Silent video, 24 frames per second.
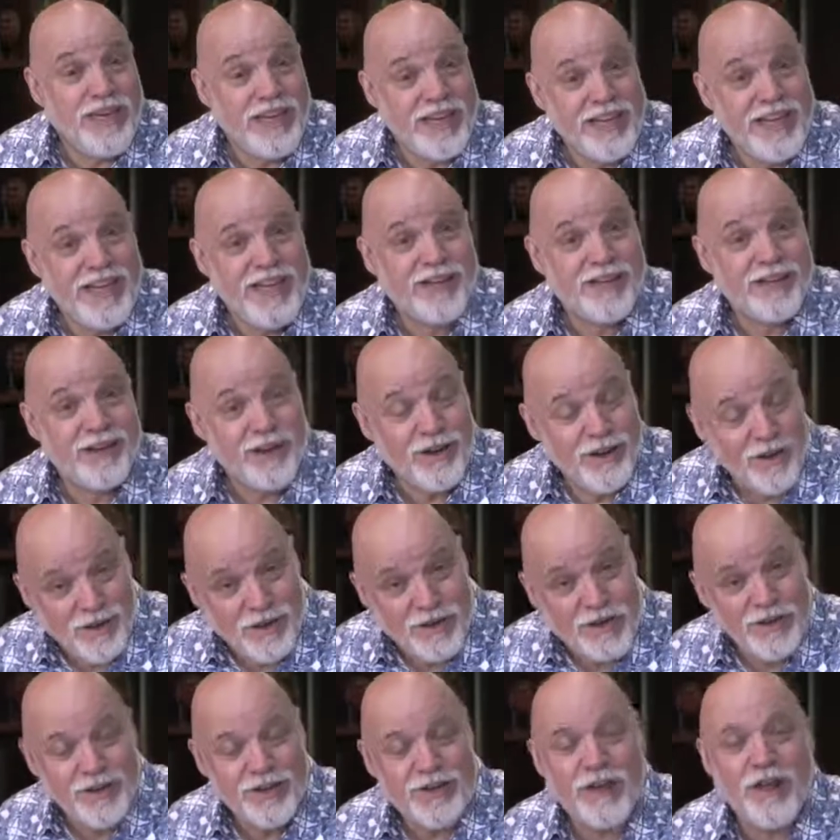need to
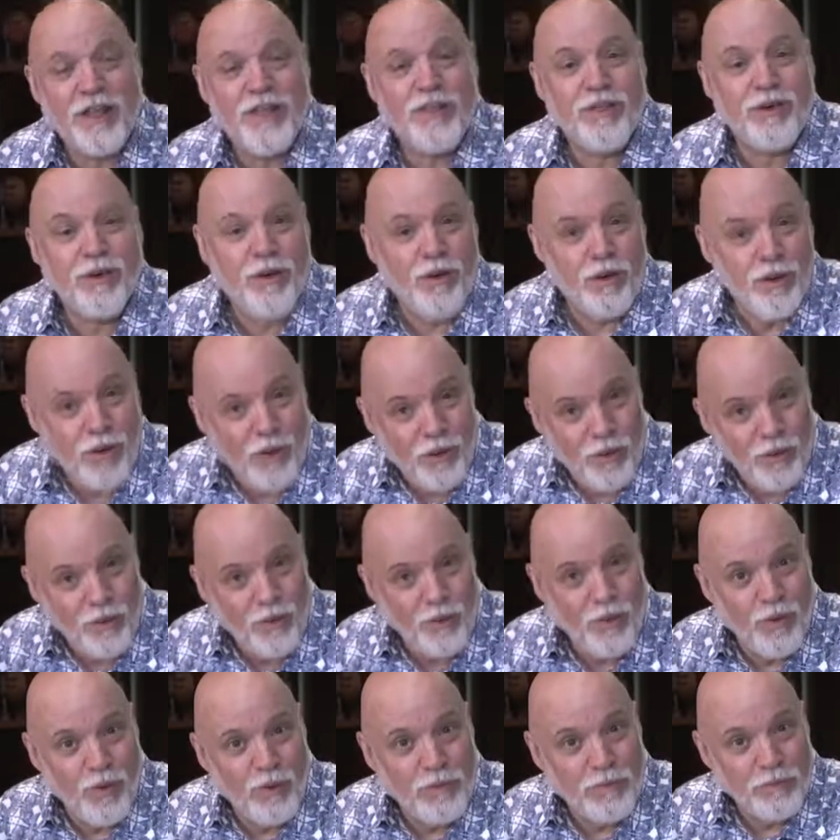learn the
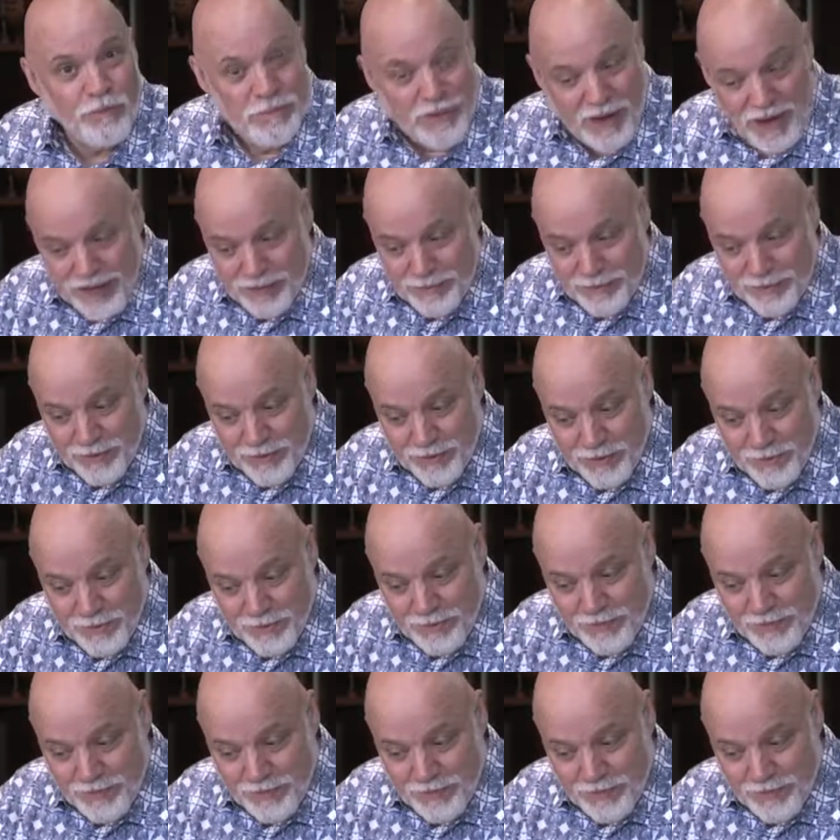whole Bible.